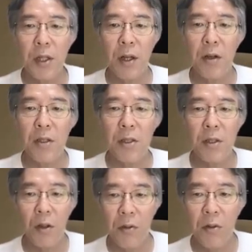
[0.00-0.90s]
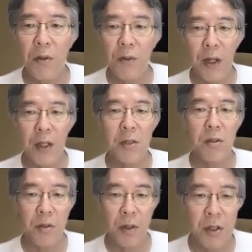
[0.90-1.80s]
that there is no
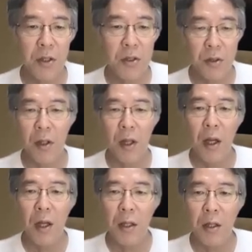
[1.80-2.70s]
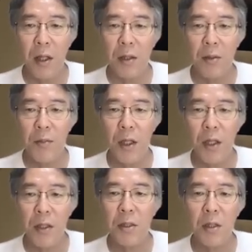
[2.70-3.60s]
phase transition. That
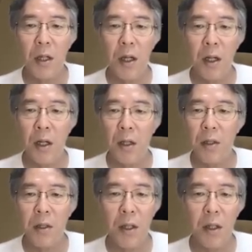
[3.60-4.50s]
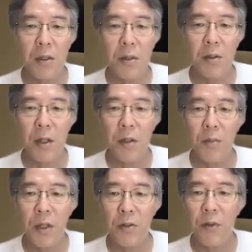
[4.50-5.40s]
means uh, that that
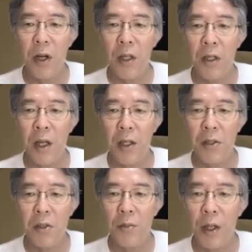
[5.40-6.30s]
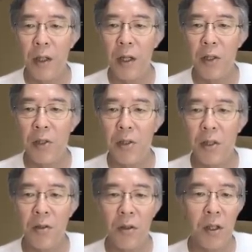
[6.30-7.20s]
means for s, omega s is
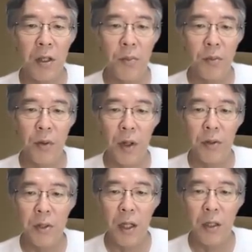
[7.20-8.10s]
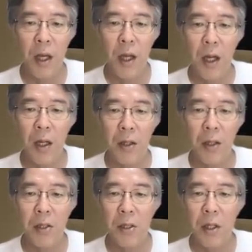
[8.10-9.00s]
a unique gap ground state, and
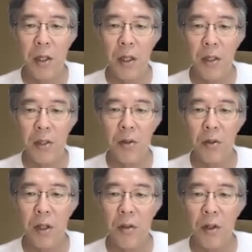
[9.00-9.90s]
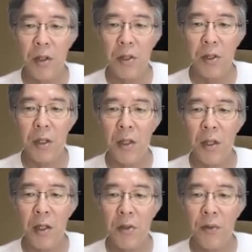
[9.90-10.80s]
this is continuous in
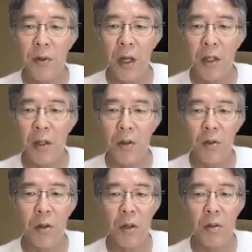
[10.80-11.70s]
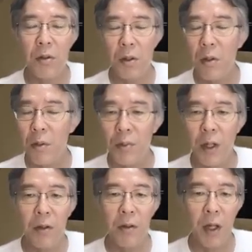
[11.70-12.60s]
S for any local
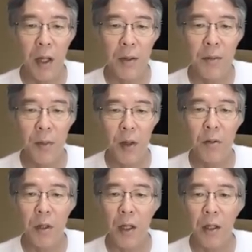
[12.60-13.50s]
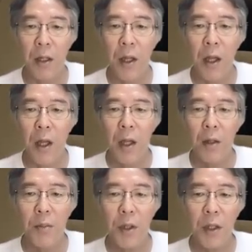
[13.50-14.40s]
operator A. Okay,
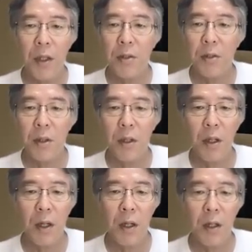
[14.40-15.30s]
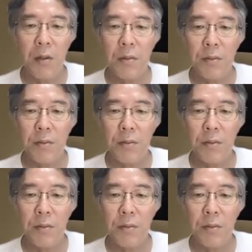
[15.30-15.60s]
but uh,